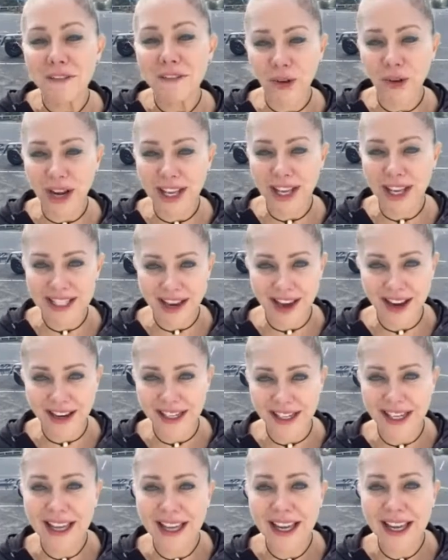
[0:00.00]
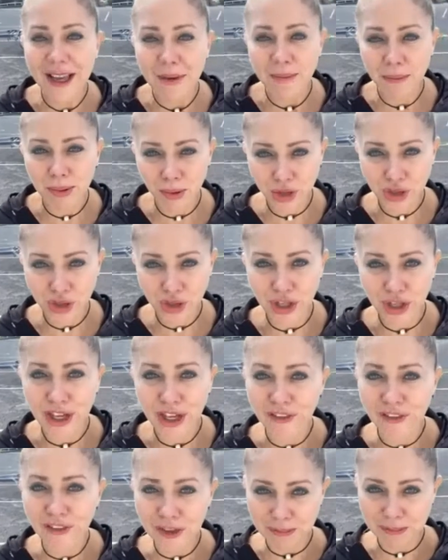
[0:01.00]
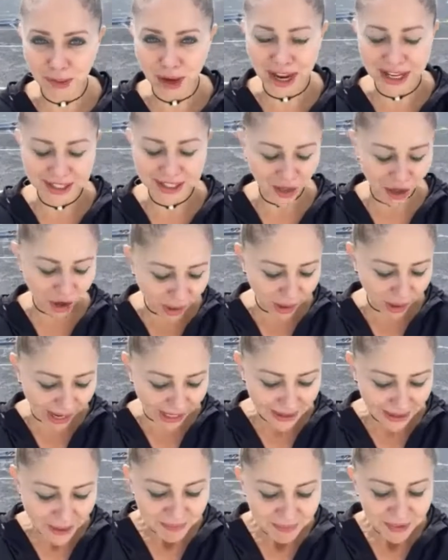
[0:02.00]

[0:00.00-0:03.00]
for a tiny portion of the price. All right.